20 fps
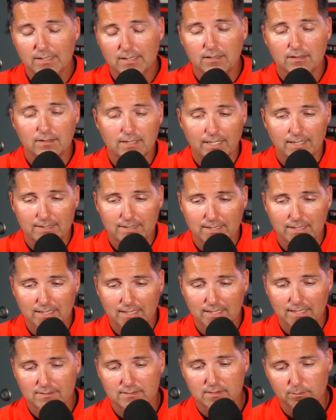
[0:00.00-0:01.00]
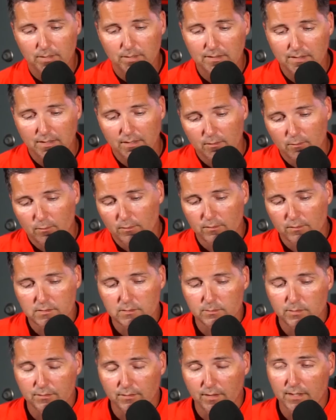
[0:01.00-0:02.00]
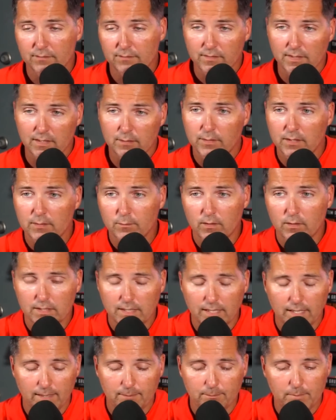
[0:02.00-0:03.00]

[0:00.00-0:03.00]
that I think he needs to be there in order to be ready for that week one game.